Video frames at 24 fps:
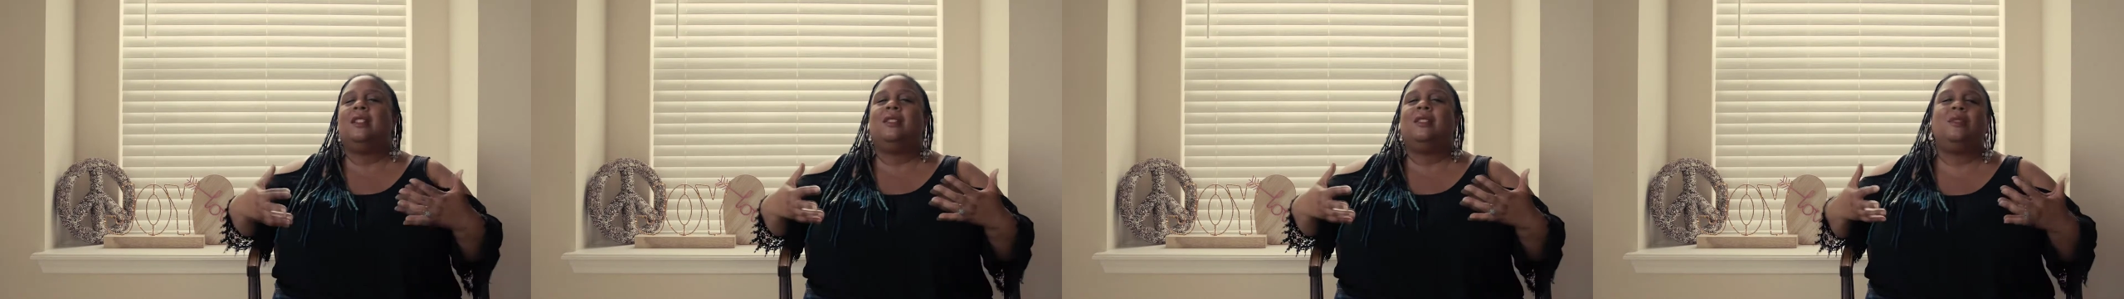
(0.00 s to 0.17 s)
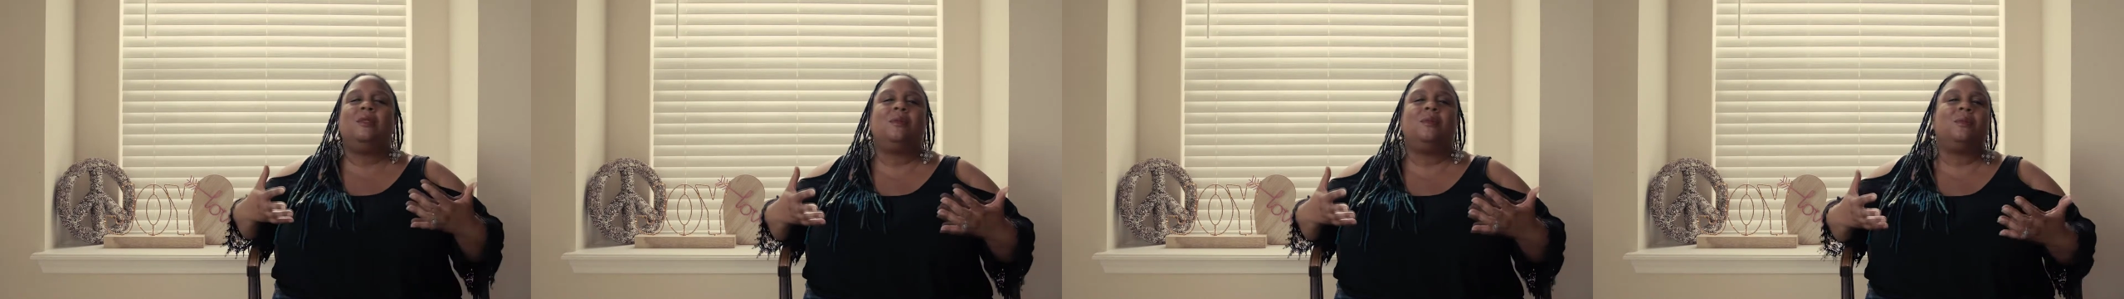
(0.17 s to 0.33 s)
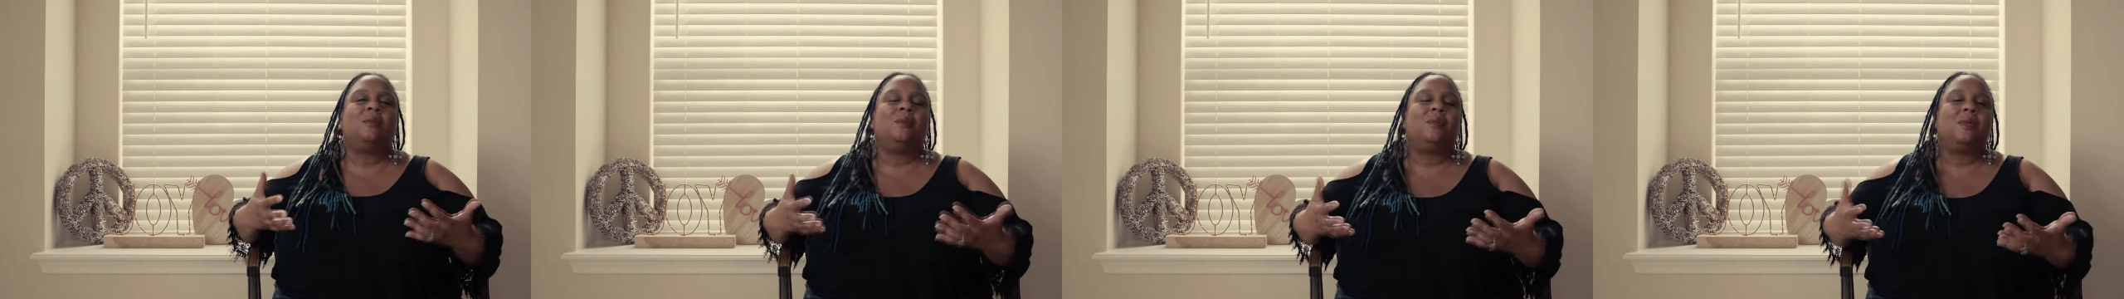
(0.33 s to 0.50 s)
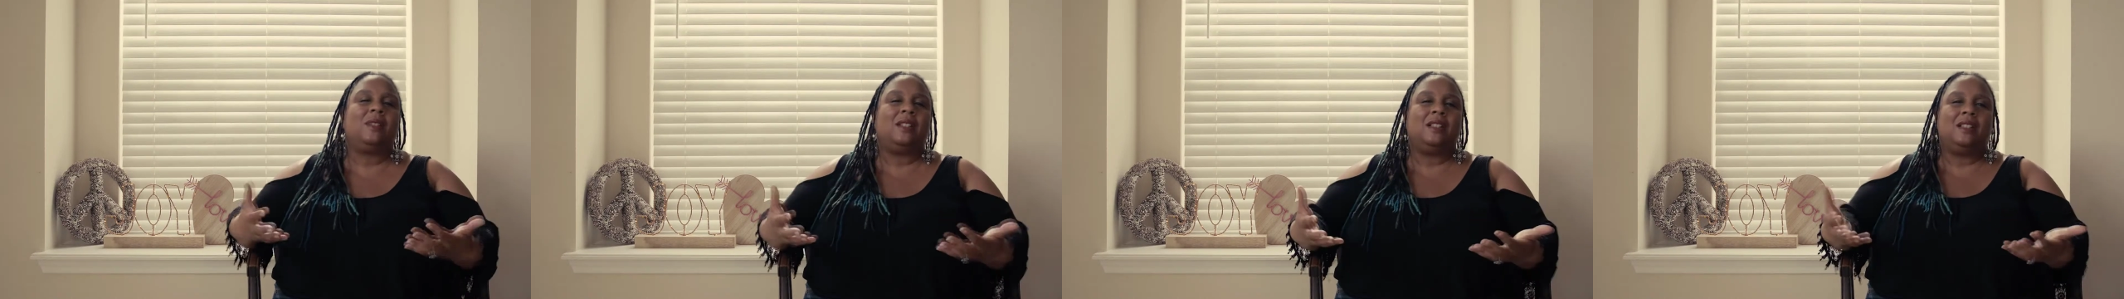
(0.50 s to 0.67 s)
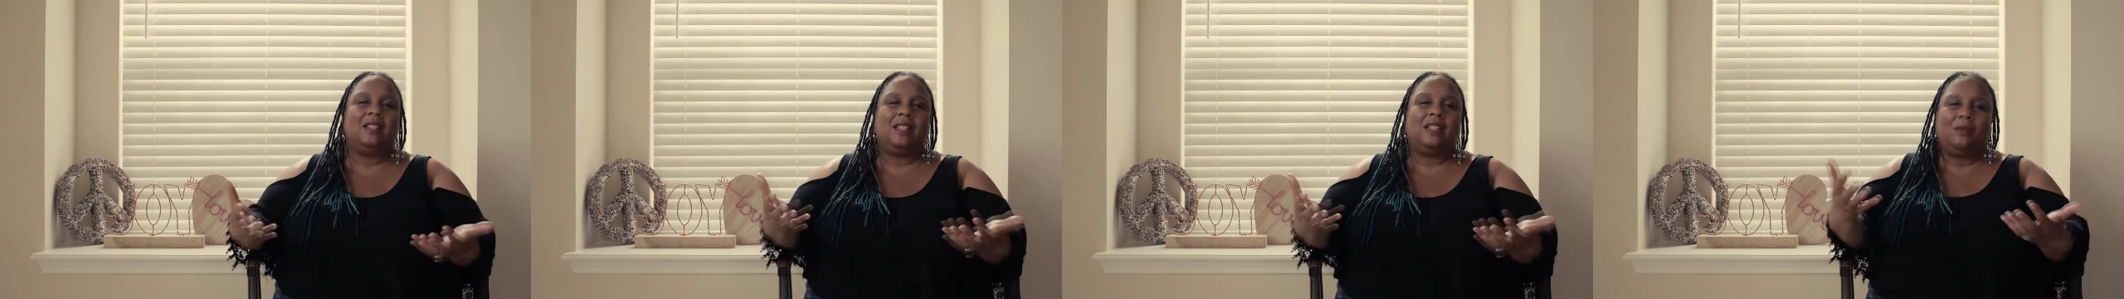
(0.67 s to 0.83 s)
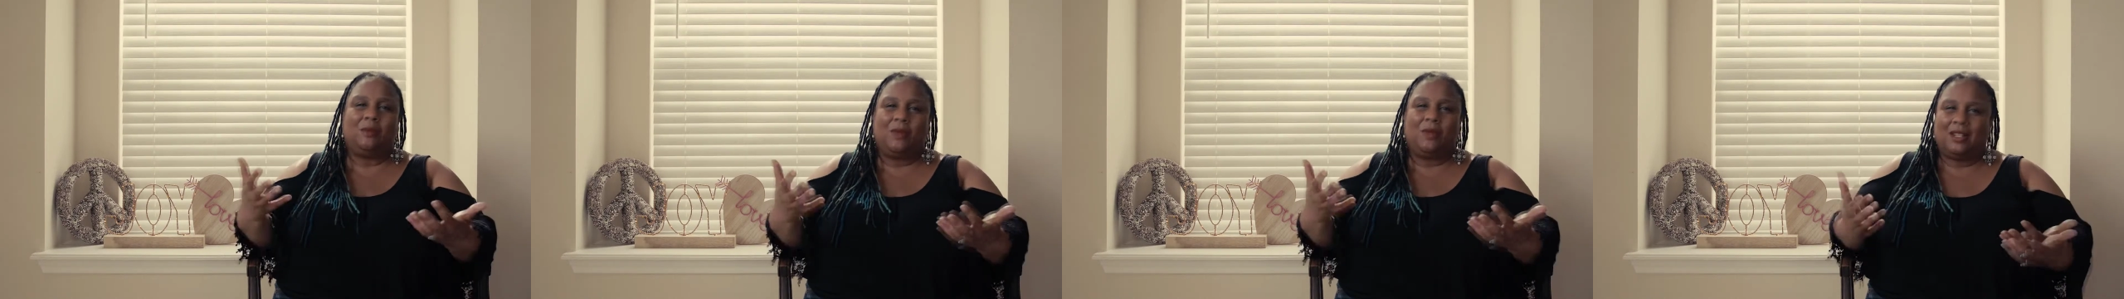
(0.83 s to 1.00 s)
who
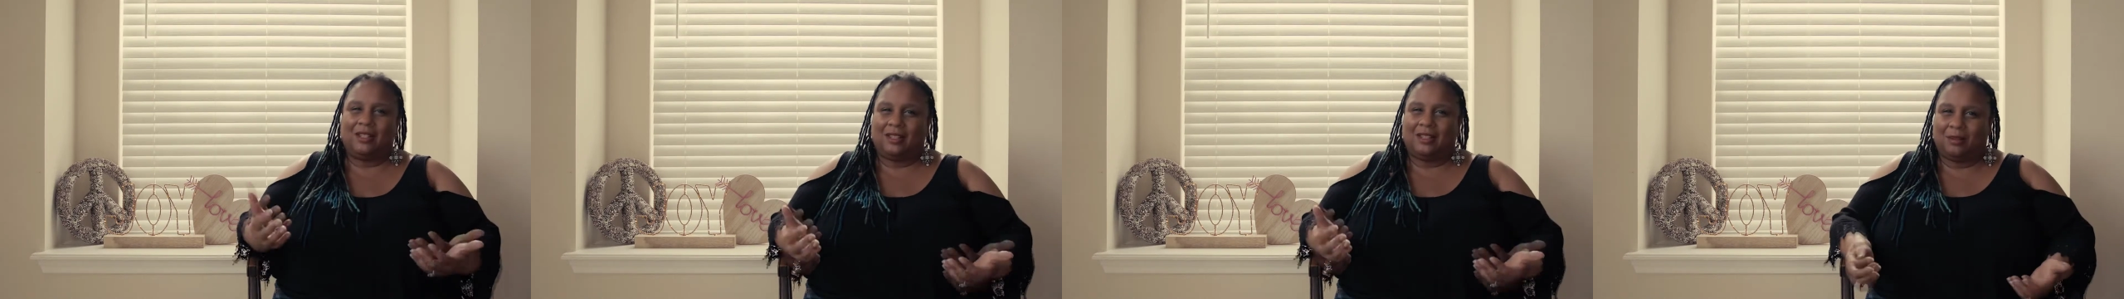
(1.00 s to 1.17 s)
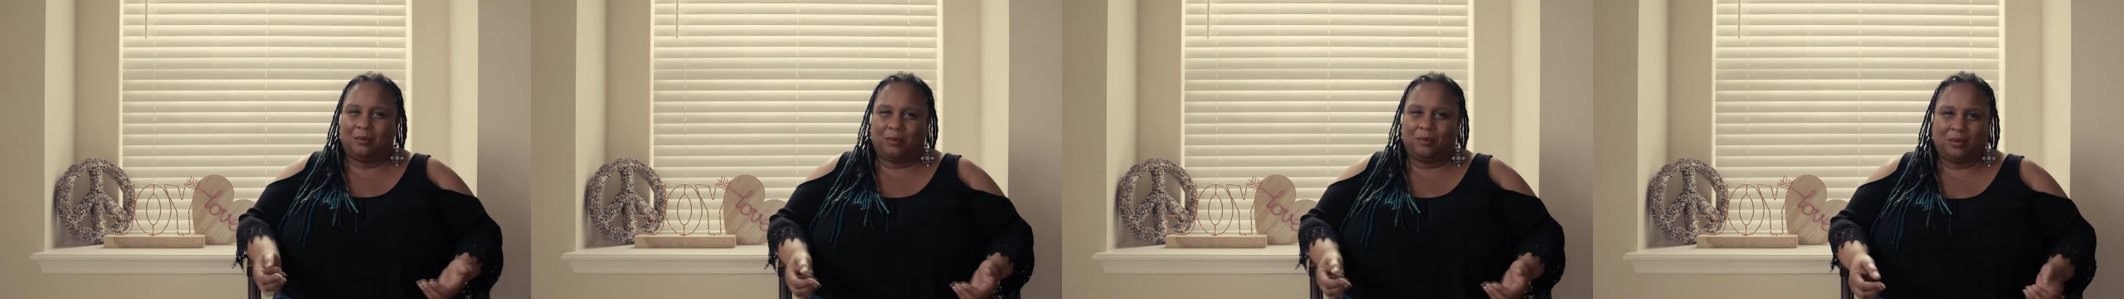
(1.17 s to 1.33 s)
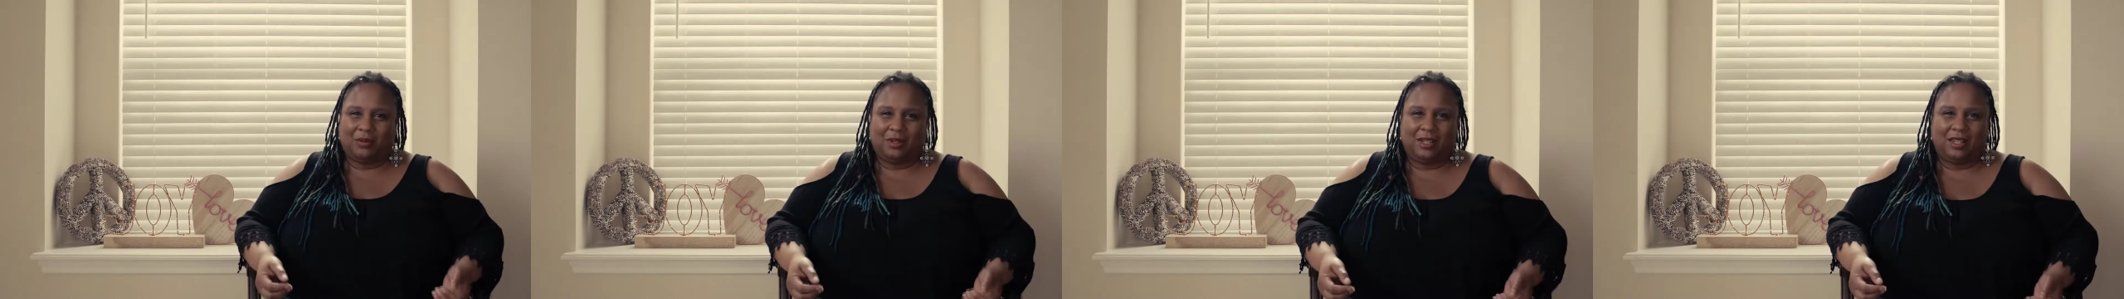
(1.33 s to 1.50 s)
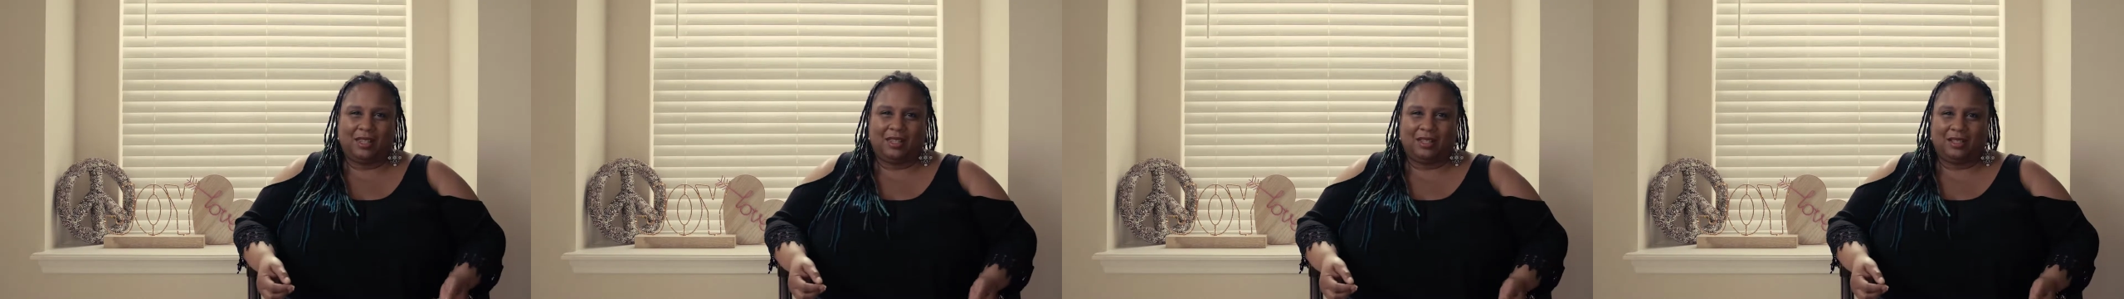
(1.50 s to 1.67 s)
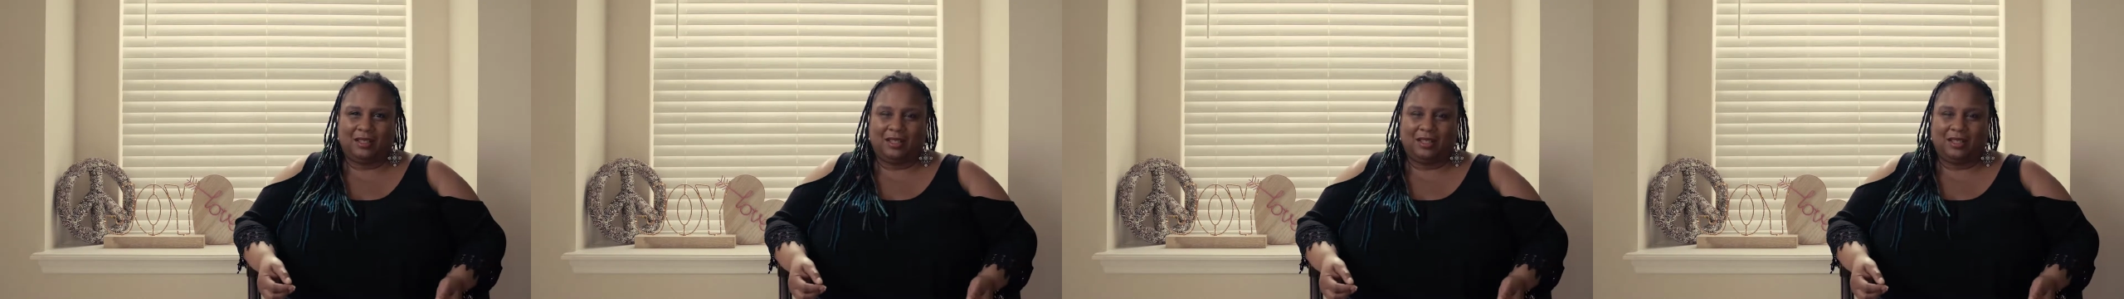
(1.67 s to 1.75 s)
really want to breathe